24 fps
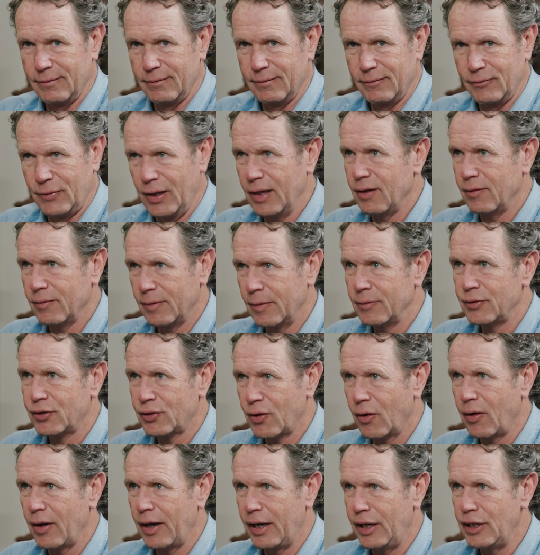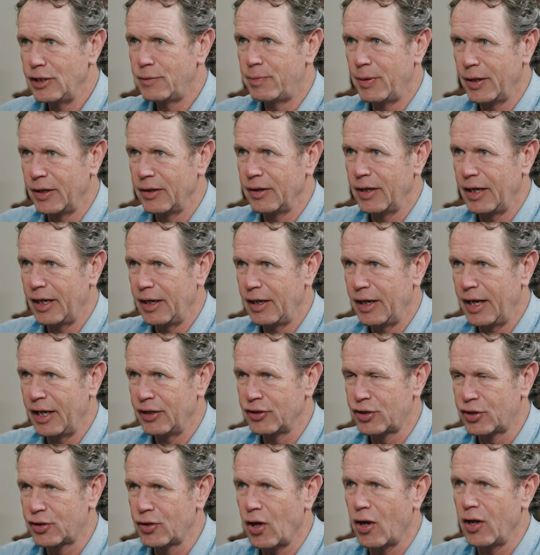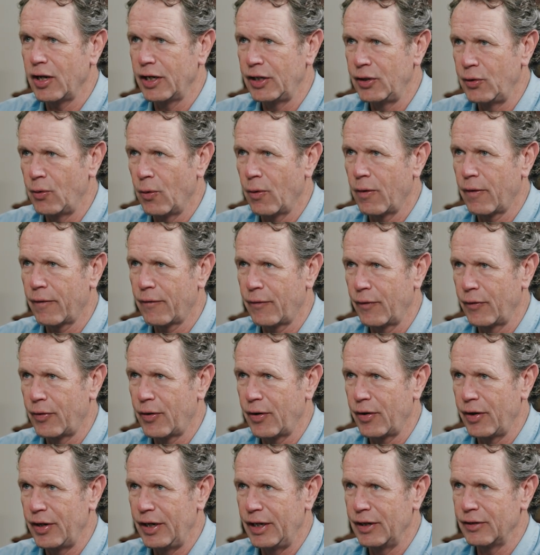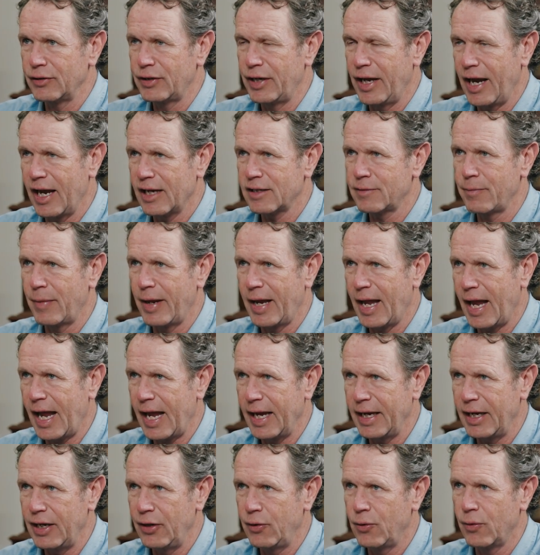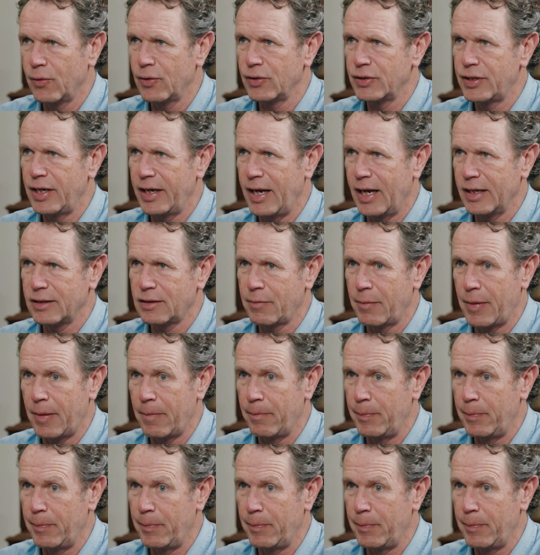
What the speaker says: well, I'm sorry. He's been installing doors for 30 years. He hasn't been hanging doors. He hasn't been